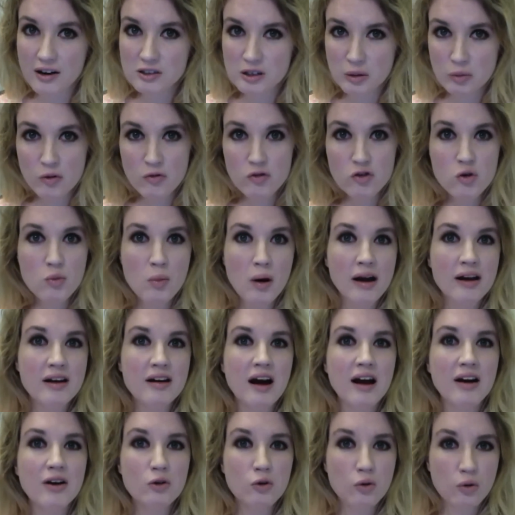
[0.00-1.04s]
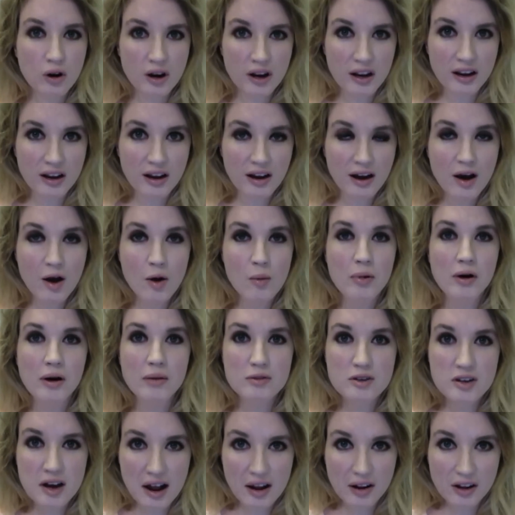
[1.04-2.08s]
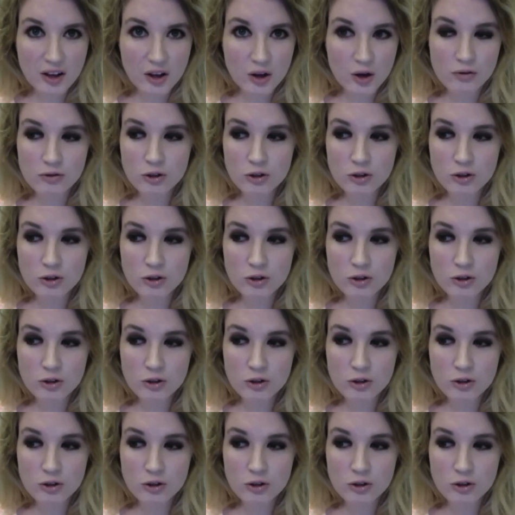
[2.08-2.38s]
Some of you might not agree, but I'm telling you,